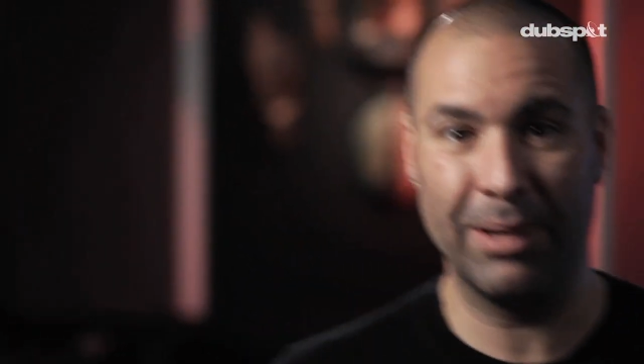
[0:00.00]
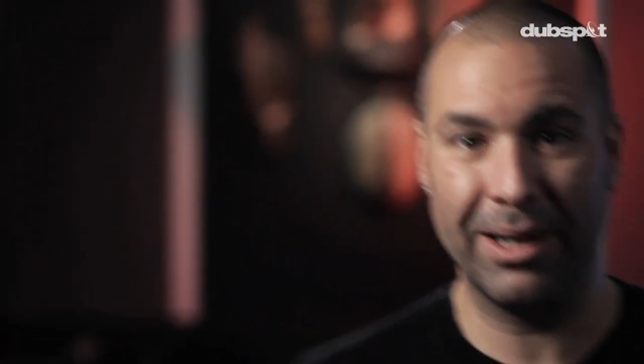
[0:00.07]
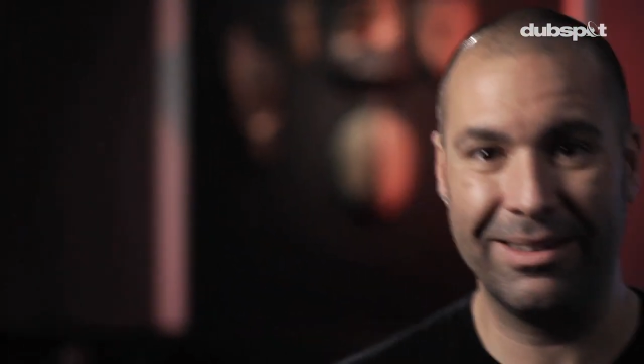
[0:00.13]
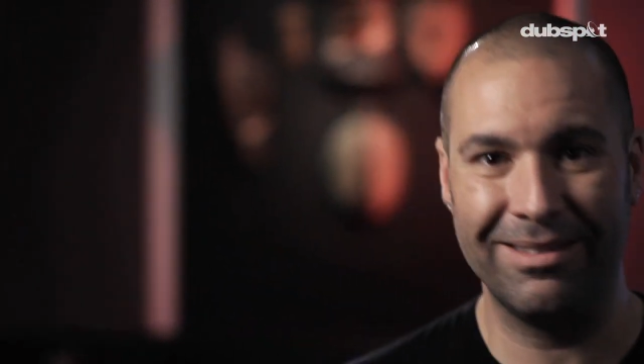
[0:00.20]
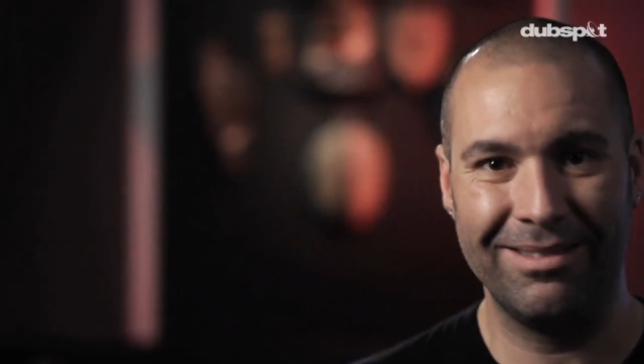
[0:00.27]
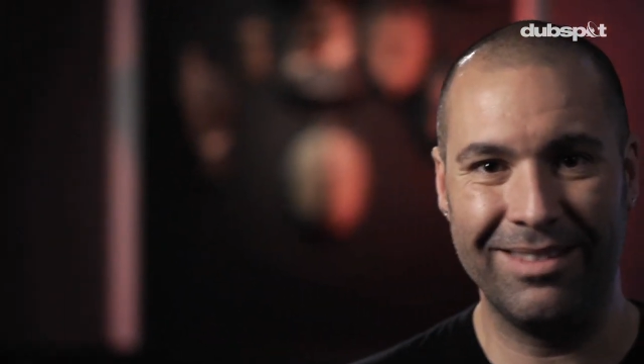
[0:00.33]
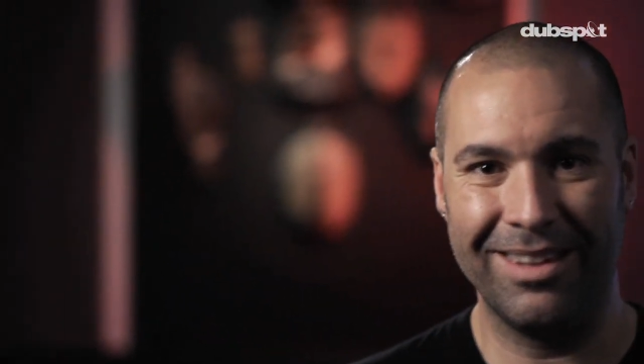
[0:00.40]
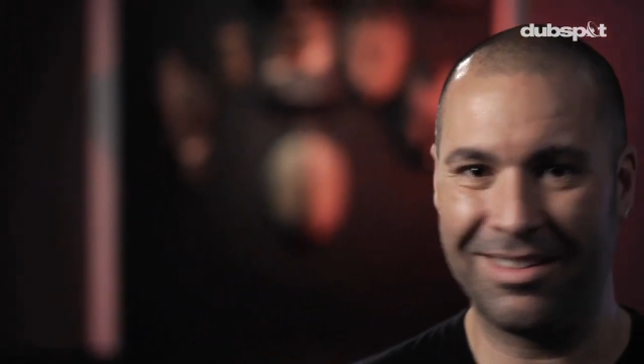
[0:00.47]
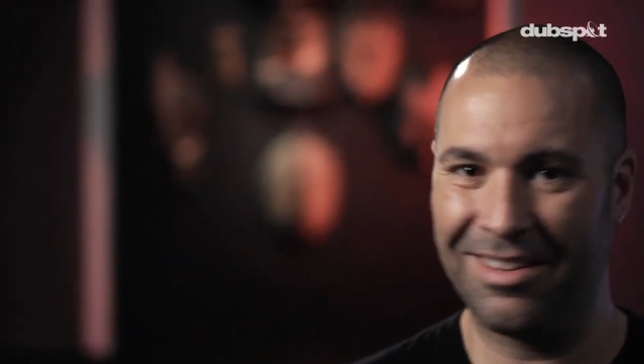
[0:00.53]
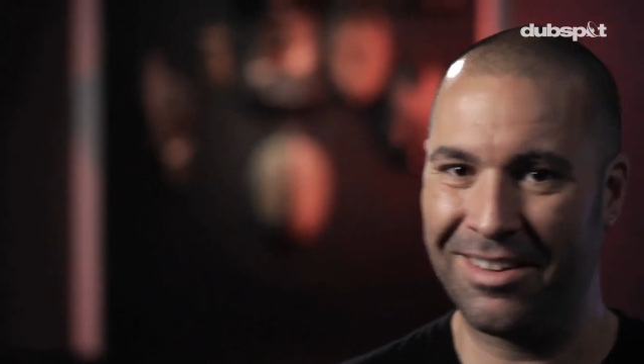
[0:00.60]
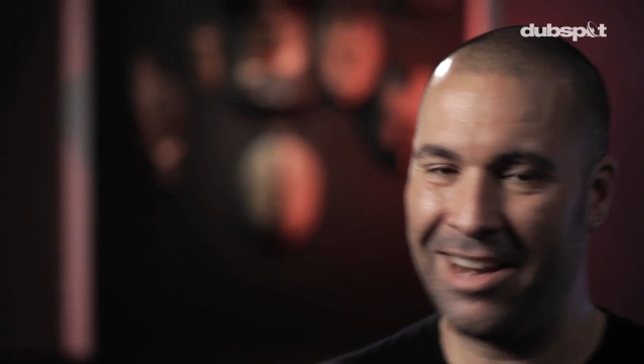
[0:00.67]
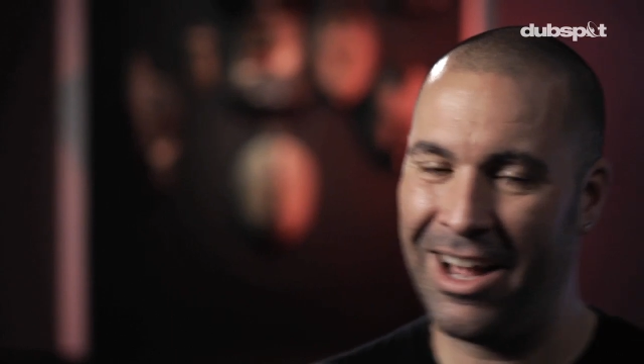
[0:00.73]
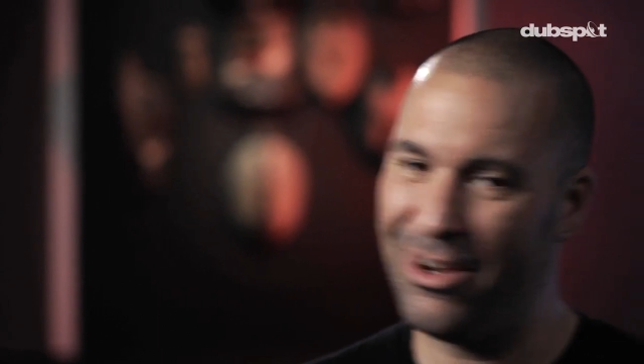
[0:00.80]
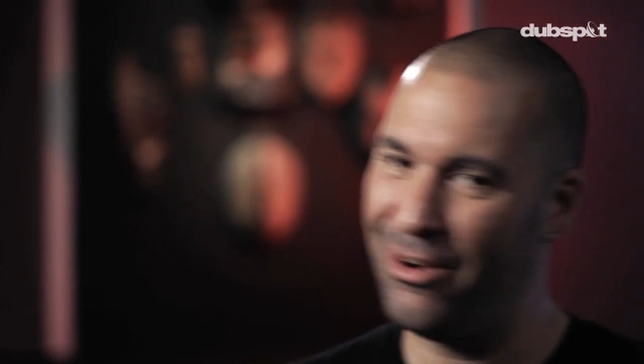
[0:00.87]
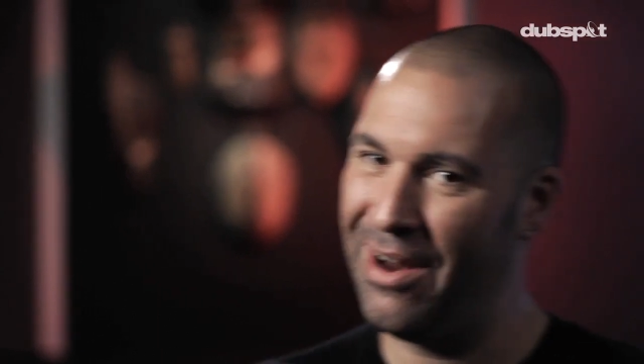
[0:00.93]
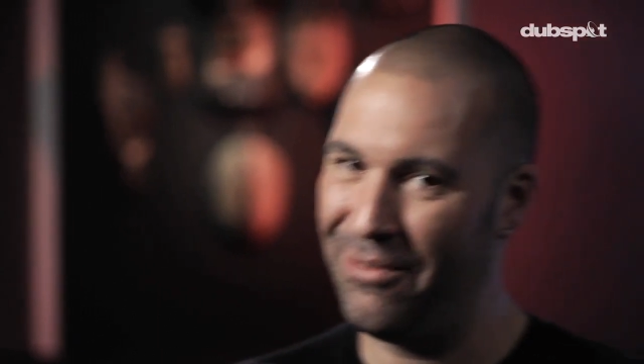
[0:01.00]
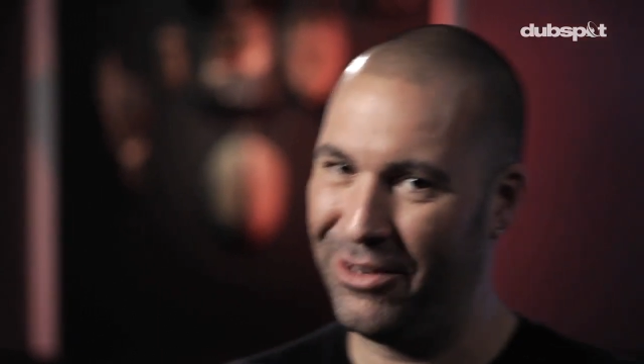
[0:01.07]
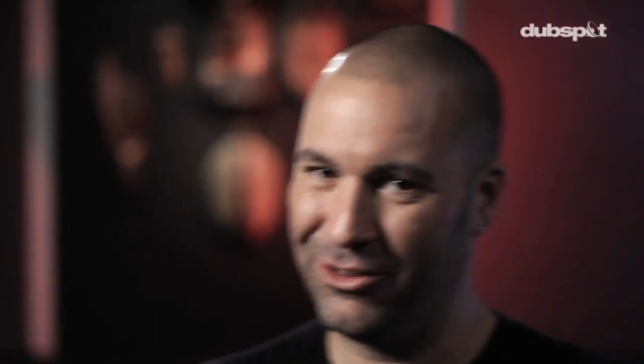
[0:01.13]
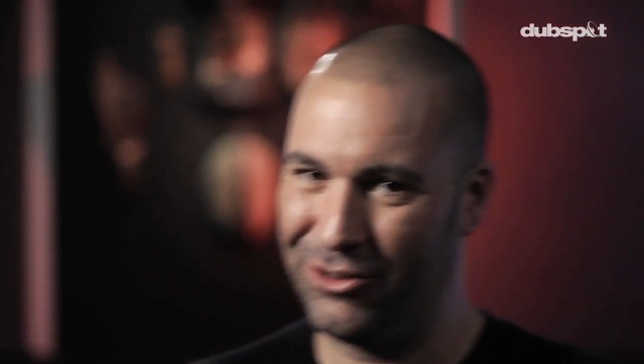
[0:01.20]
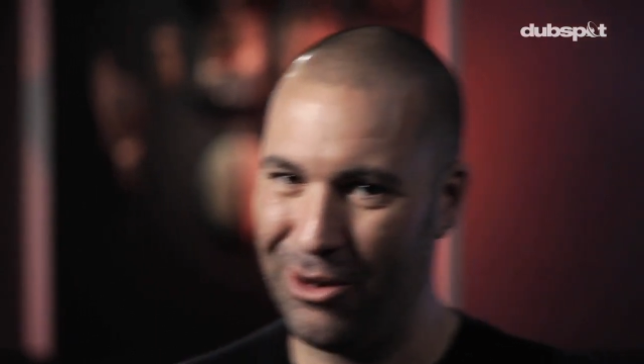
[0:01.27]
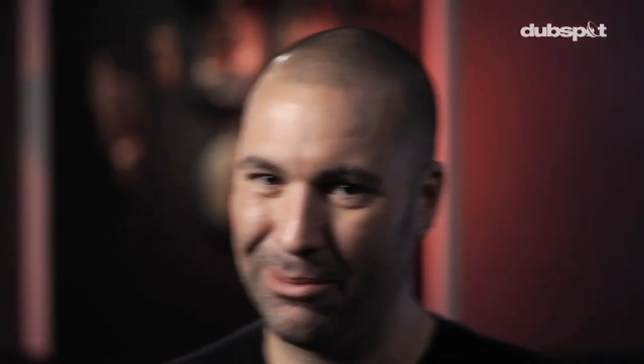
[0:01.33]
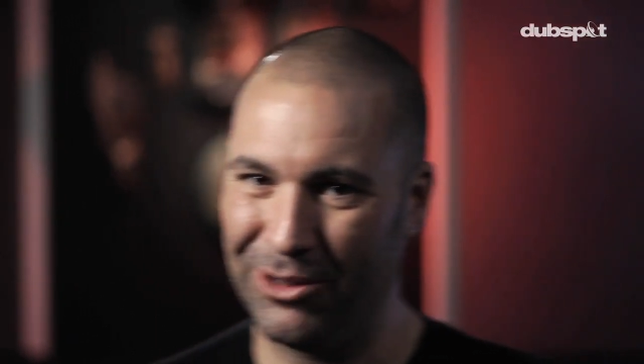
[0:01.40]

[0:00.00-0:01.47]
but this is not your average drum